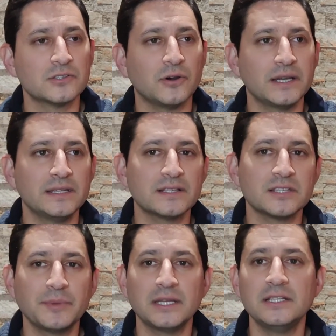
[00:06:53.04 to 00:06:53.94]
So that's
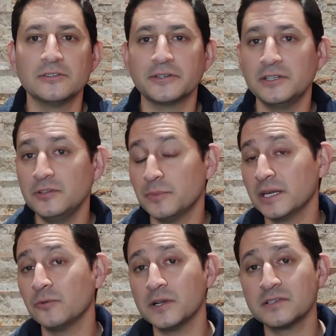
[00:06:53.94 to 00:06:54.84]
something I need to look into,
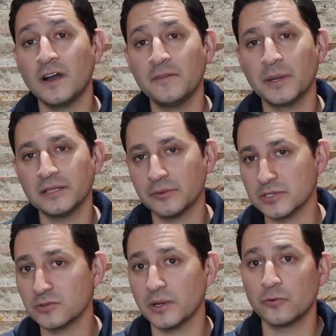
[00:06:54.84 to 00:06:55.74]
but it was off by a little
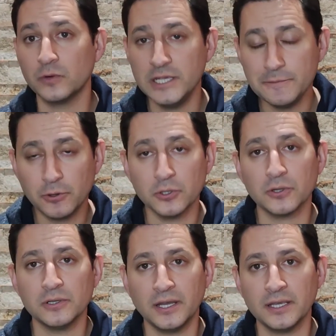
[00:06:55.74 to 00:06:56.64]
bit. So I
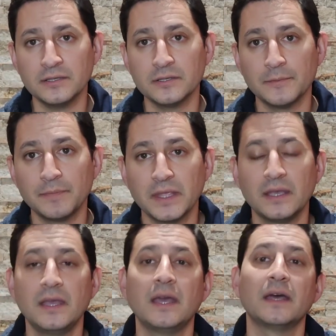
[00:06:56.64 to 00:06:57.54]
re-polar aligned,
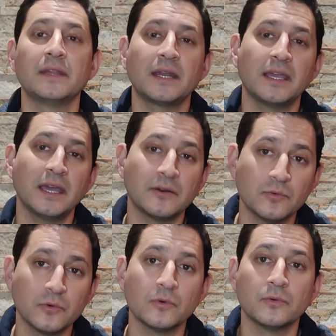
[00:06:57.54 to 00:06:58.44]
and then
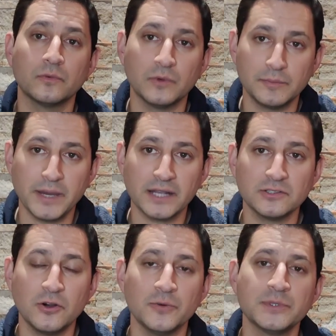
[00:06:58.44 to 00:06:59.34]
again, went
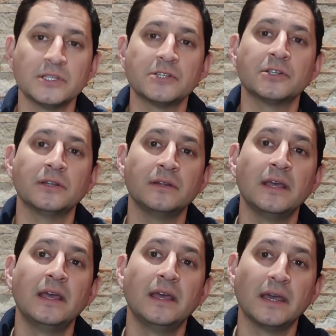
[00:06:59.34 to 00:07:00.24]
back to home position,
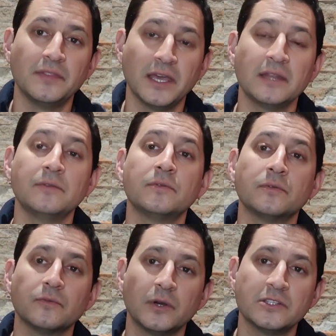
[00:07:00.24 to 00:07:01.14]
and then
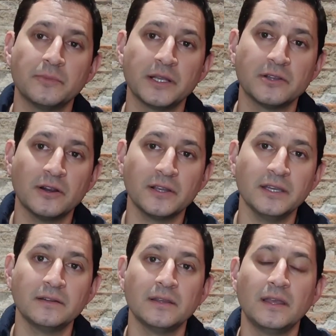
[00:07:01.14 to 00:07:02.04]
went to my
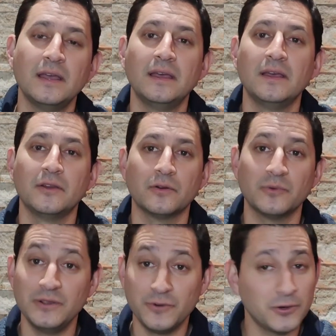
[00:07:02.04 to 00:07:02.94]
target,
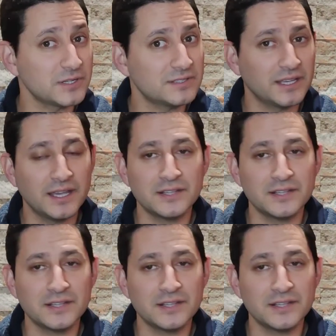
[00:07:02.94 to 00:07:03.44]
refocused